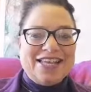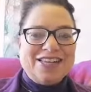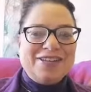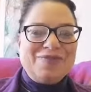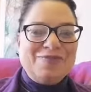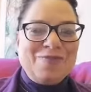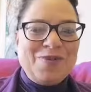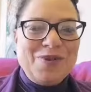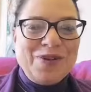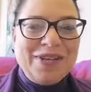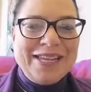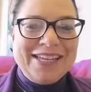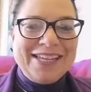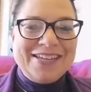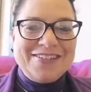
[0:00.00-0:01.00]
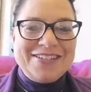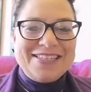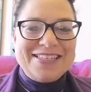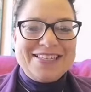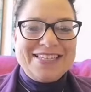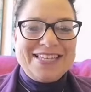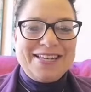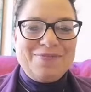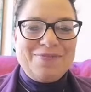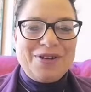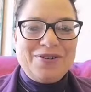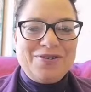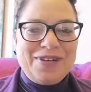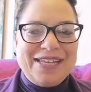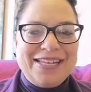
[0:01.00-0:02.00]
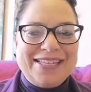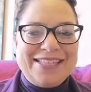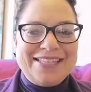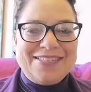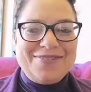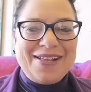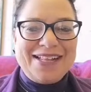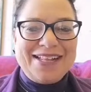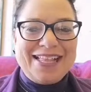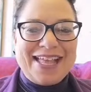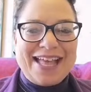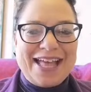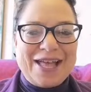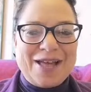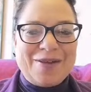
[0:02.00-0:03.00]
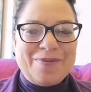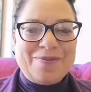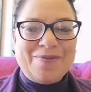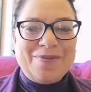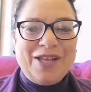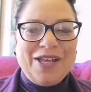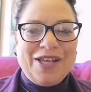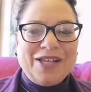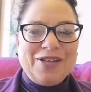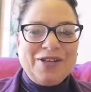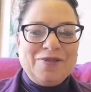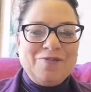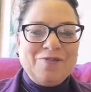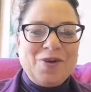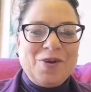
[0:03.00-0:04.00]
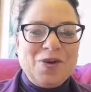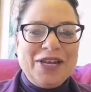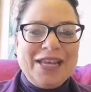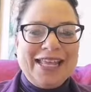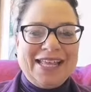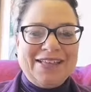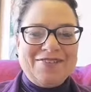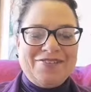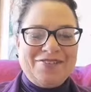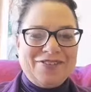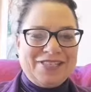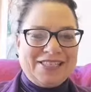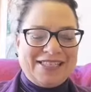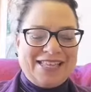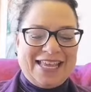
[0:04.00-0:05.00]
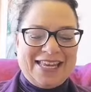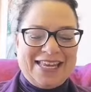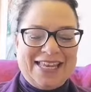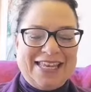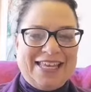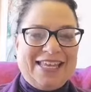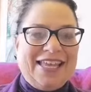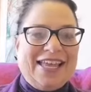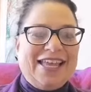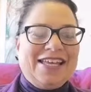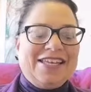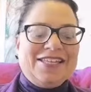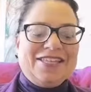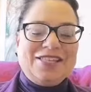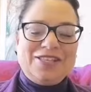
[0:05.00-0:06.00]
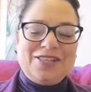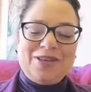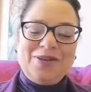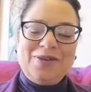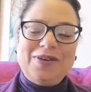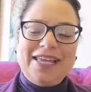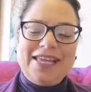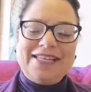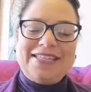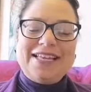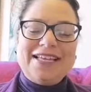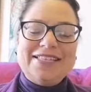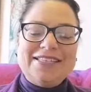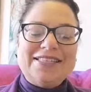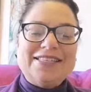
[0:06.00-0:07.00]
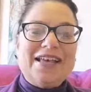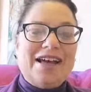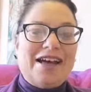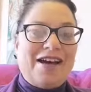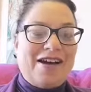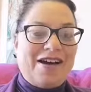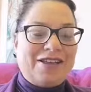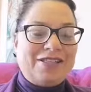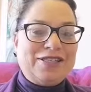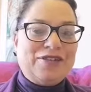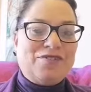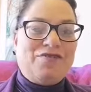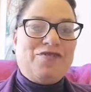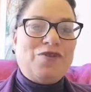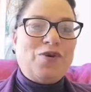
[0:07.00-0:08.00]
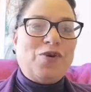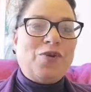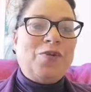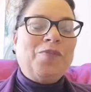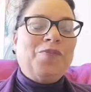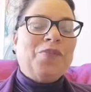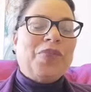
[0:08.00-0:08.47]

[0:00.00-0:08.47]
Good morning, Christian Maurice. Welcome. Good morning, Fuseni. So let us ask for